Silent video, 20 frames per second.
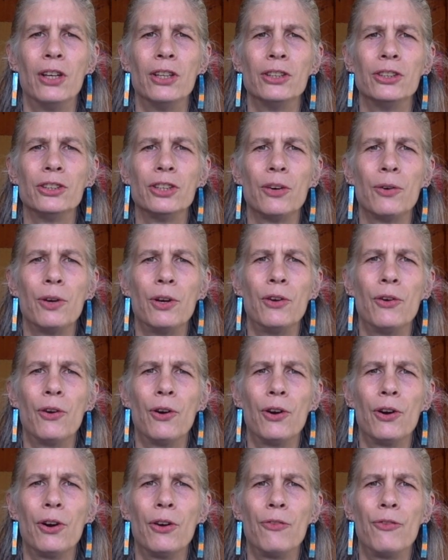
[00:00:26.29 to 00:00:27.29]
So in
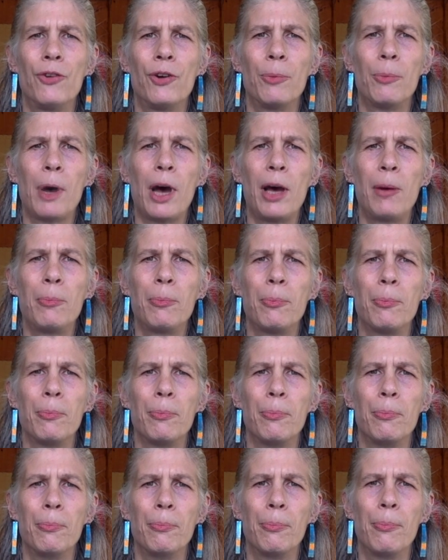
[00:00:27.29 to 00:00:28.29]
order for my
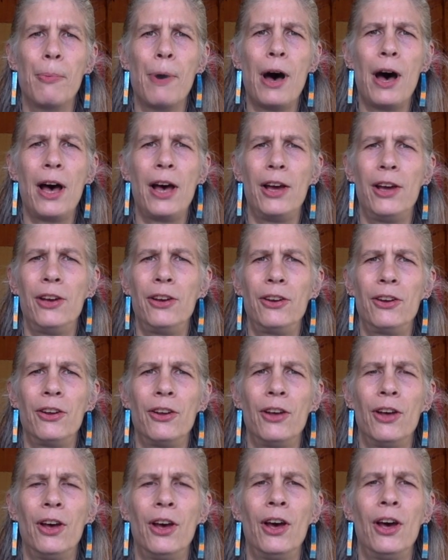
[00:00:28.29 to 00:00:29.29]
mind
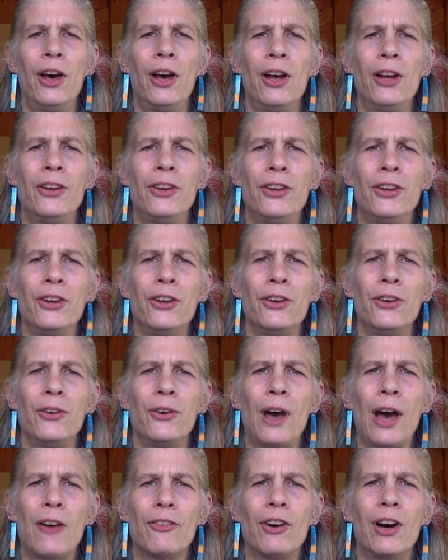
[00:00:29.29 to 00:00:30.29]
to
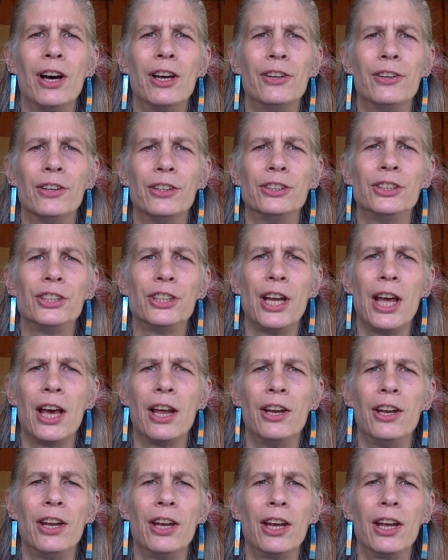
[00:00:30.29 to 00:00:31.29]
have an
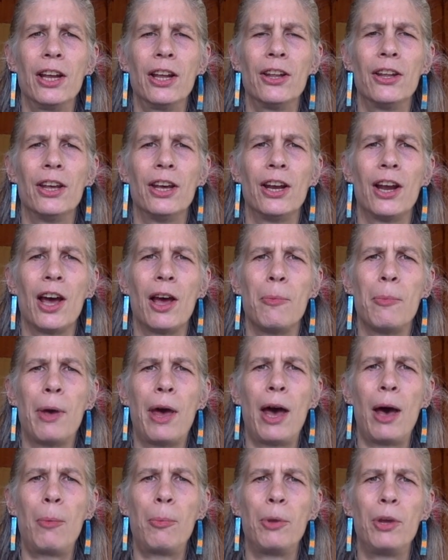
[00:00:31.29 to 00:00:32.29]
understanding that I'm
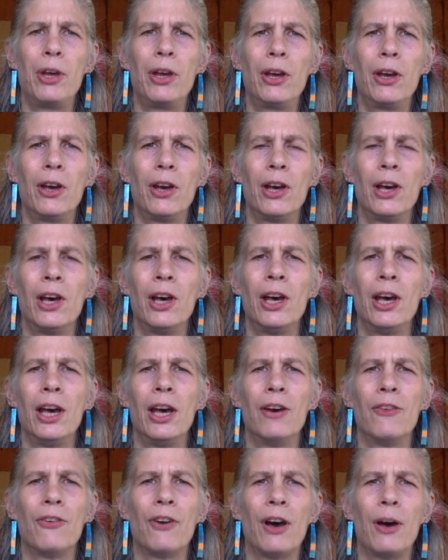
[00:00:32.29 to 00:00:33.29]
happy,
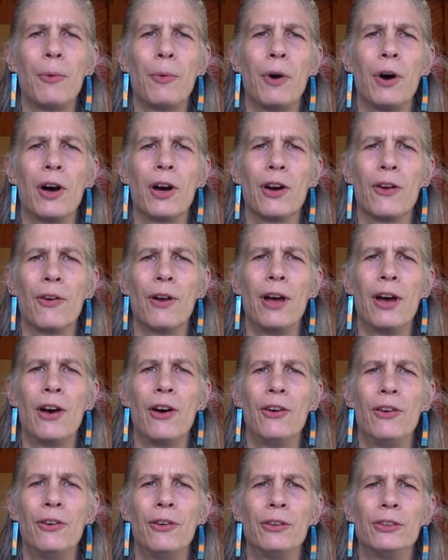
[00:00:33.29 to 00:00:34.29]
if I walk
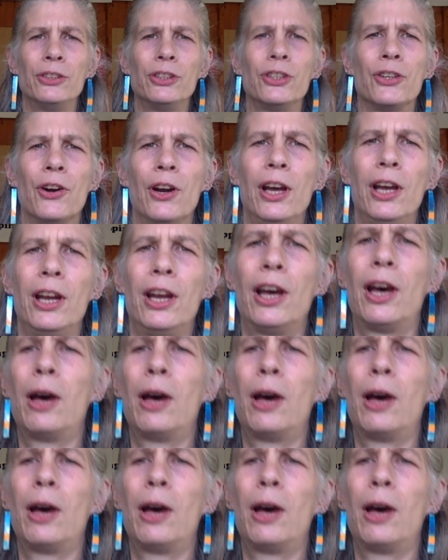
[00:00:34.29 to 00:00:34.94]
around straight